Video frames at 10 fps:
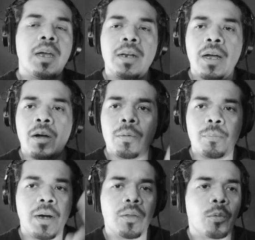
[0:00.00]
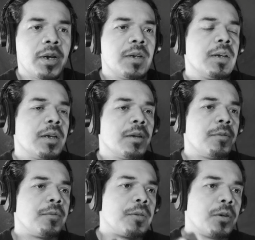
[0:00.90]
Now, by the way,
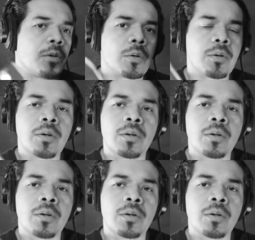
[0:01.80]
if you're